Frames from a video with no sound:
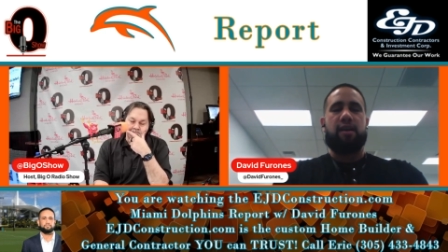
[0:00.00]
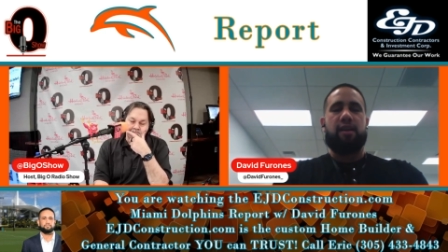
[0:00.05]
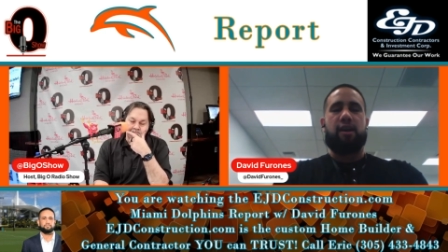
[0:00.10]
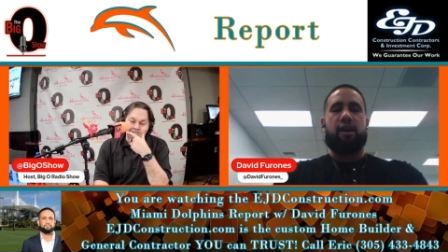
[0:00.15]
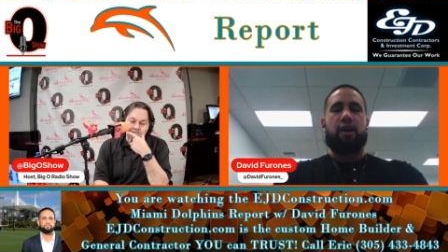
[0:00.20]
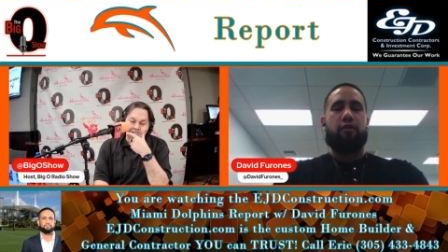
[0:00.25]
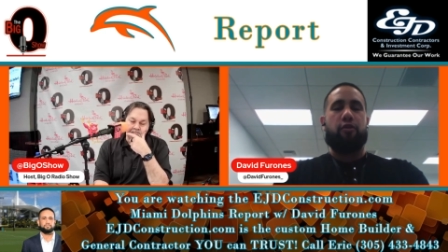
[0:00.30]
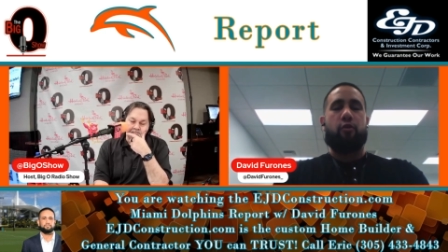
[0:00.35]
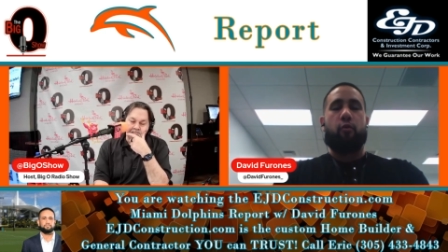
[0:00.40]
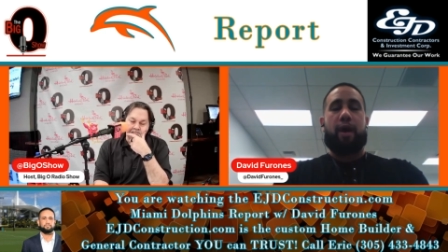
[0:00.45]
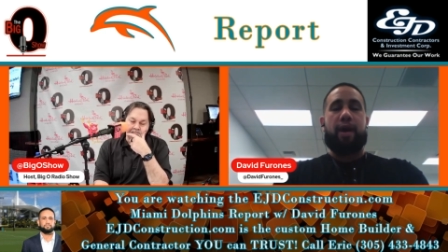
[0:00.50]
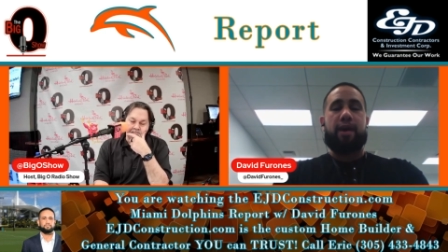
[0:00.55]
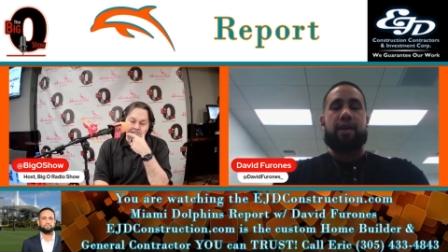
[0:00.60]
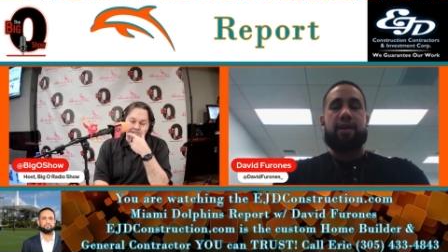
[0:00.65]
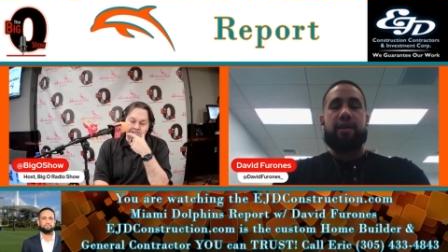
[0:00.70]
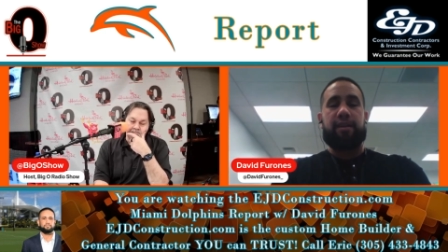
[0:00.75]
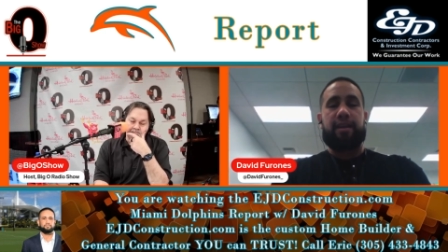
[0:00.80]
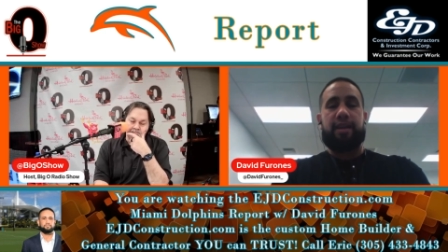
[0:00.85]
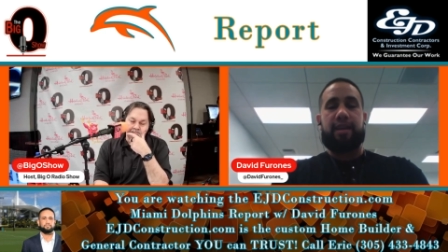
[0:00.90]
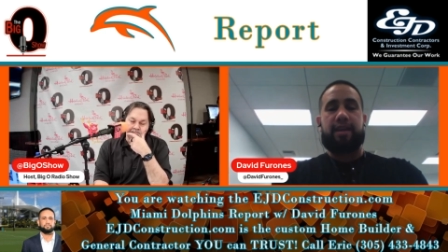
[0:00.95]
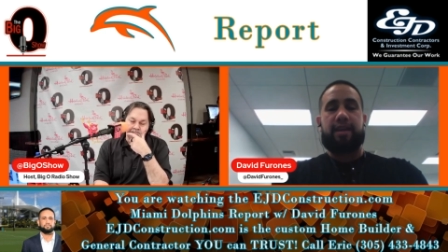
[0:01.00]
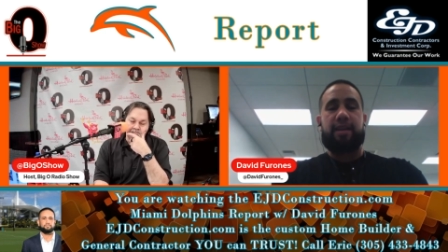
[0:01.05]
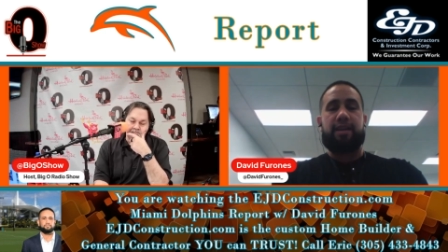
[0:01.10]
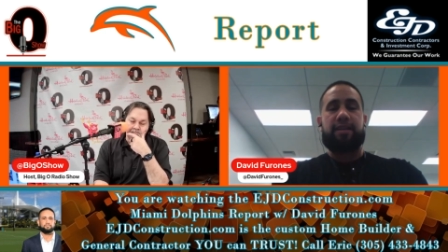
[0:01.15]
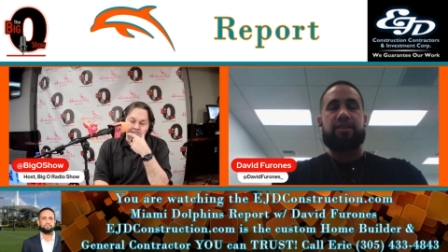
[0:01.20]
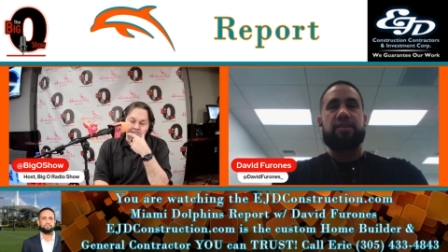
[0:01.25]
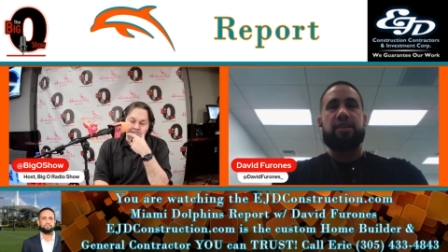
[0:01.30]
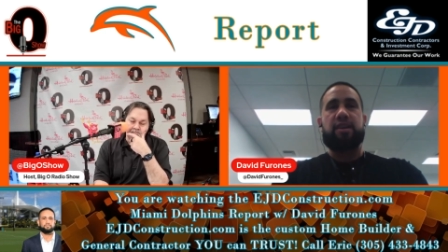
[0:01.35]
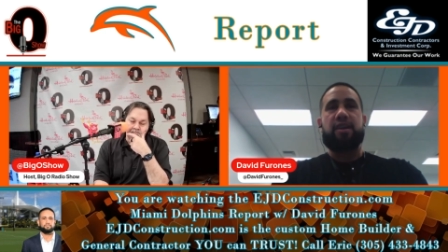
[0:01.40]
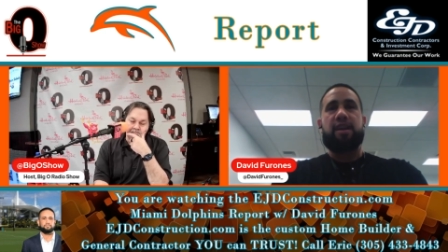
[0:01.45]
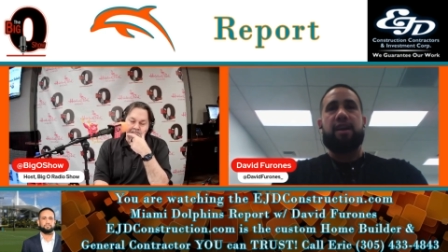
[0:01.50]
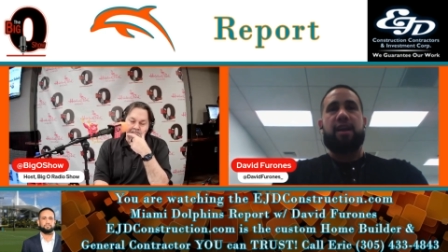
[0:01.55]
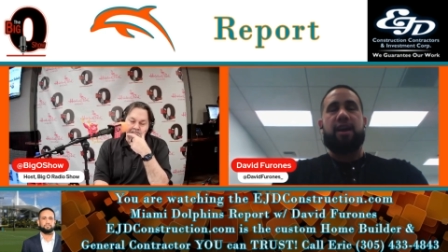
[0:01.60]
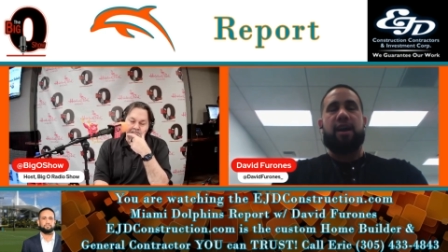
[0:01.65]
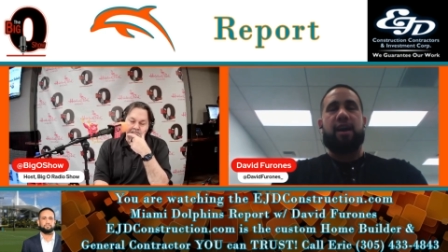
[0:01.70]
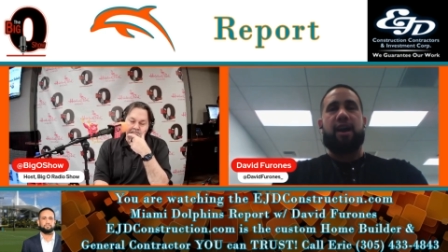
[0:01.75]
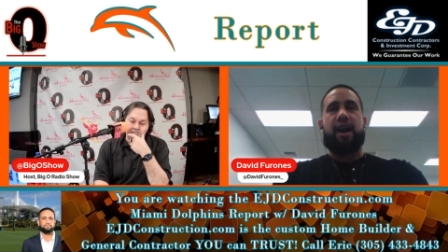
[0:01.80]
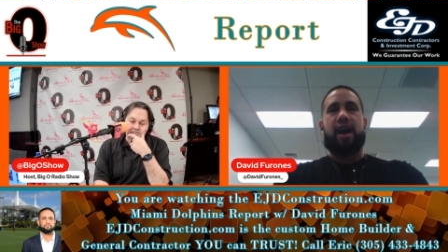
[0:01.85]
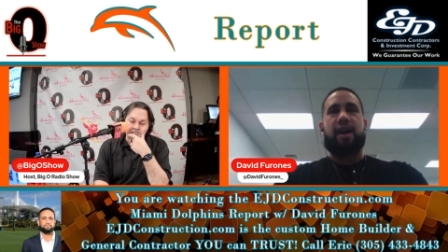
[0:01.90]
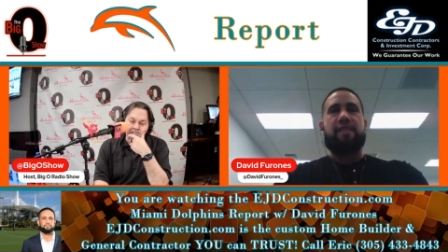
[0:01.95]
uh, the way he leads,
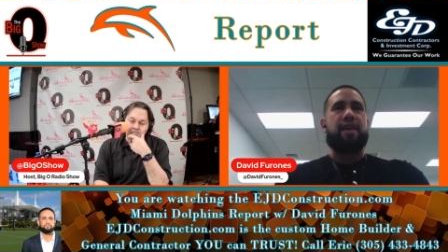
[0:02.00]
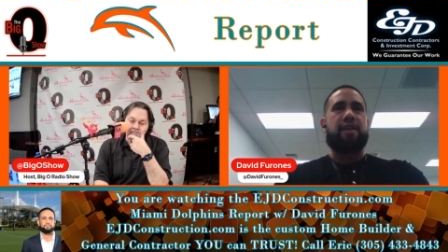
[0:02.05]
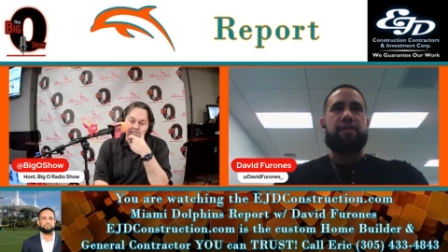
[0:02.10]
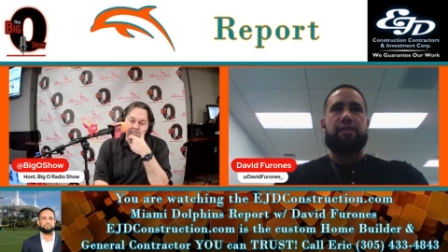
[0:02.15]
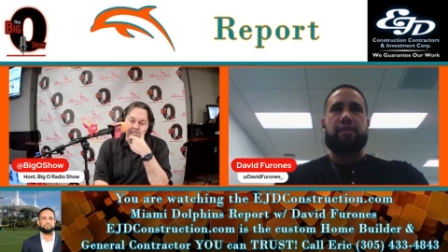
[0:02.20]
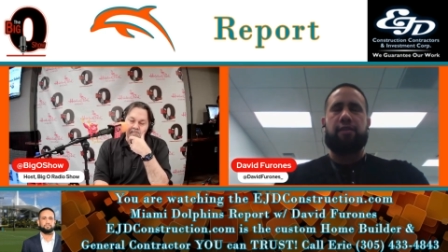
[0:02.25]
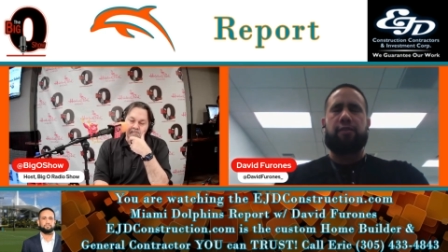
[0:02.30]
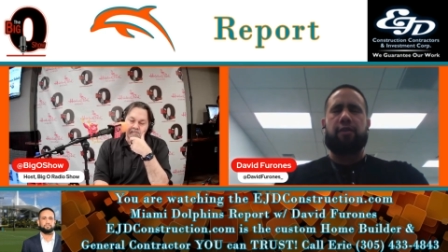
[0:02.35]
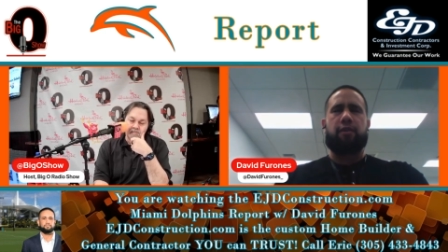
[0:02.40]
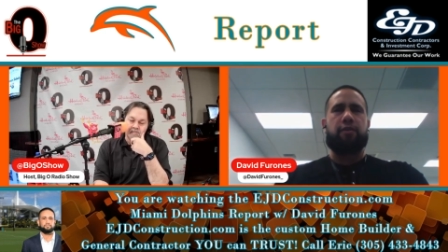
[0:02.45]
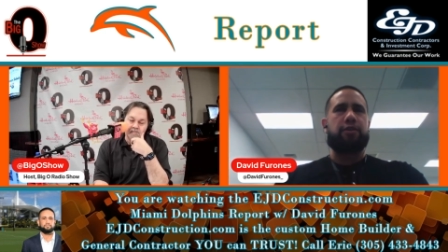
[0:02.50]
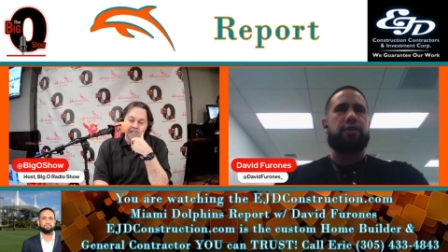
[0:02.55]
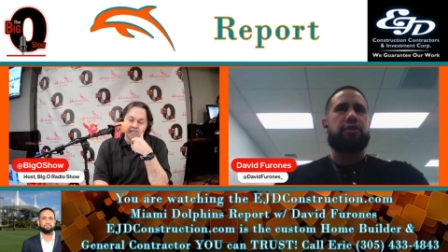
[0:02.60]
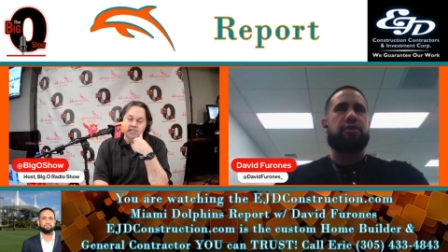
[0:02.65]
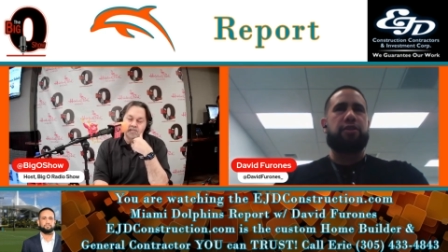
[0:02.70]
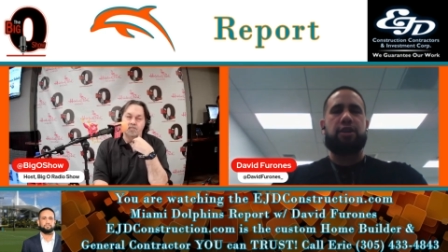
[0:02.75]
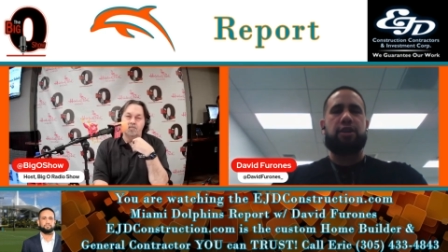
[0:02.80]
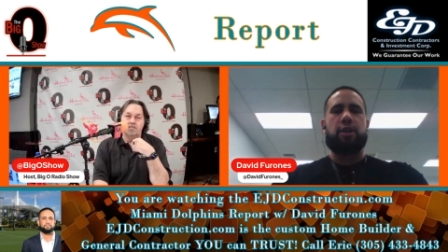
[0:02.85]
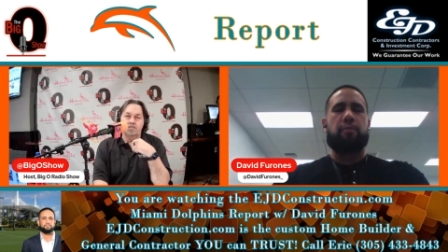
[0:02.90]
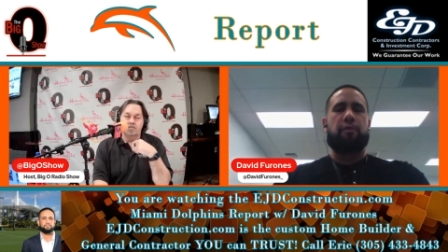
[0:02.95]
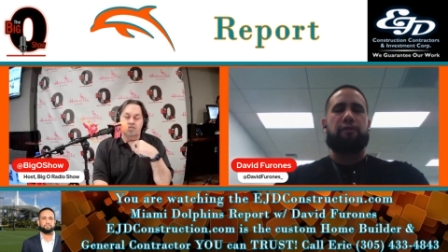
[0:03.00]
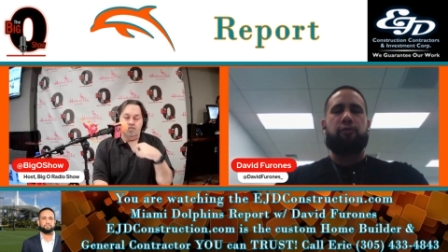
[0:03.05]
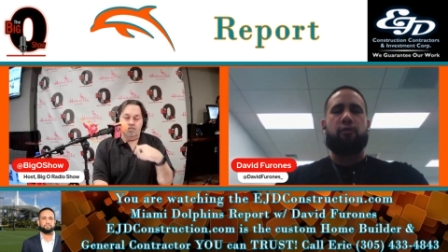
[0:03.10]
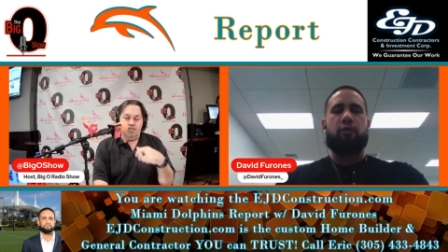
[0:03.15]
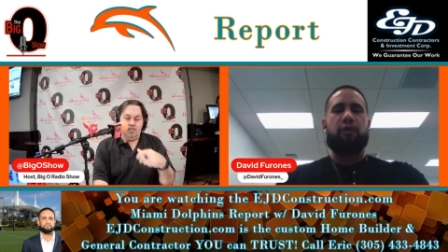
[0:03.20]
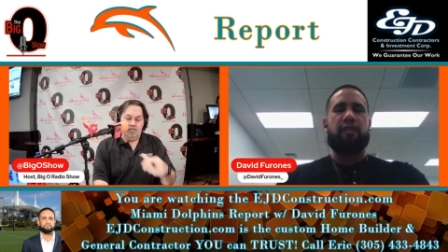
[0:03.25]
uh, and then the year before